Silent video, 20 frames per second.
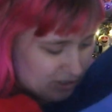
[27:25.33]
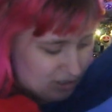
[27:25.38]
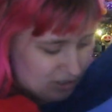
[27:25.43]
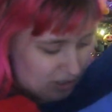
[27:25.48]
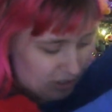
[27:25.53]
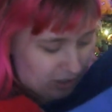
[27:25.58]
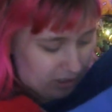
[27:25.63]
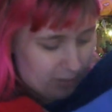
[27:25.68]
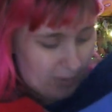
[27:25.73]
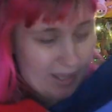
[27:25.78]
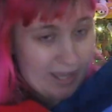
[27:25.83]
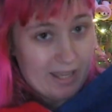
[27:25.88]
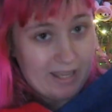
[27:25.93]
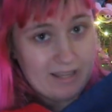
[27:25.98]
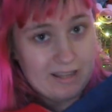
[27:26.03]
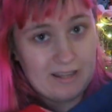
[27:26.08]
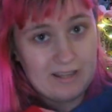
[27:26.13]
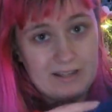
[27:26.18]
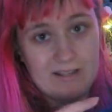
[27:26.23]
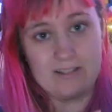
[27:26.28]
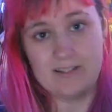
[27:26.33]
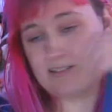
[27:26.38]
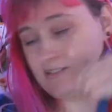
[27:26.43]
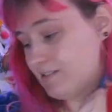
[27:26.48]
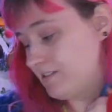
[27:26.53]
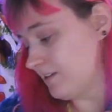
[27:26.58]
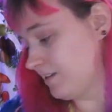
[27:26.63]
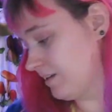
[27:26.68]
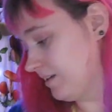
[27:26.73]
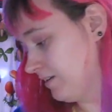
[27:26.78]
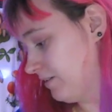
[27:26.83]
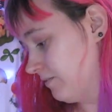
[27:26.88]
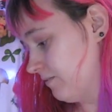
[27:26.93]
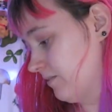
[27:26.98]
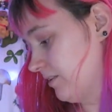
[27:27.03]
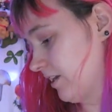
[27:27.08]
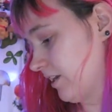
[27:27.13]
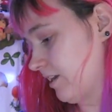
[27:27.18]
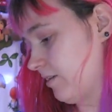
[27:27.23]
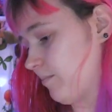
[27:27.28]
this charter bag, because
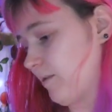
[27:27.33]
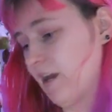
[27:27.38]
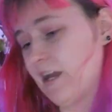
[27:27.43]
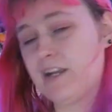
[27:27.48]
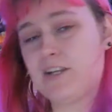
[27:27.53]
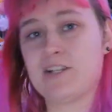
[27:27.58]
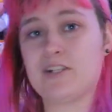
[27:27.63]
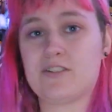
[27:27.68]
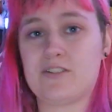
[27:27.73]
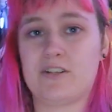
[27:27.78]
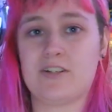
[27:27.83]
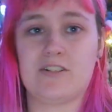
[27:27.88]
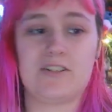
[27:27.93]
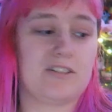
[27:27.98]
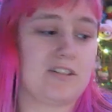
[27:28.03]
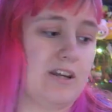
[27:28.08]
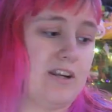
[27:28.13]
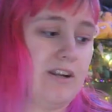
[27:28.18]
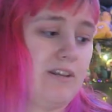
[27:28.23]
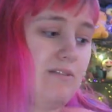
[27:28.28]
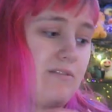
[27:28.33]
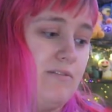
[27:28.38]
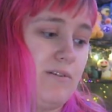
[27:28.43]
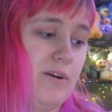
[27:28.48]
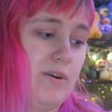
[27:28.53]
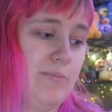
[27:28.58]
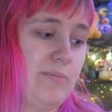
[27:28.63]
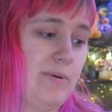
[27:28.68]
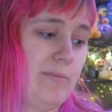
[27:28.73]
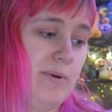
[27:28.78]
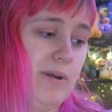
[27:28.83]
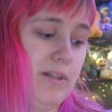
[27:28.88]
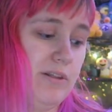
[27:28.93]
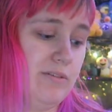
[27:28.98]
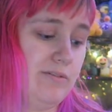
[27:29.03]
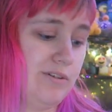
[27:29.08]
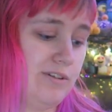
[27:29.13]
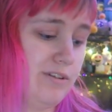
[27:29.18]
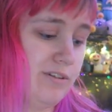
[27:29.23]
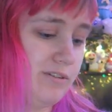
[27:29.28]
when I get packages, I just kind of throw them in my
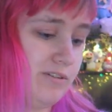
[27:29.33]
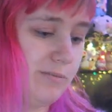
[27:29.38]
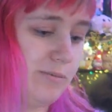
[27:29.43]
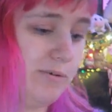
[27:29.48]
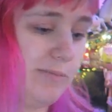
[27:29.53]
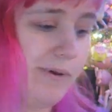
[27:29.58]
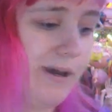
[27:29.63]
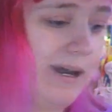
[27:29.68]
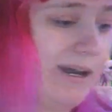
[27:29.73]
little reusable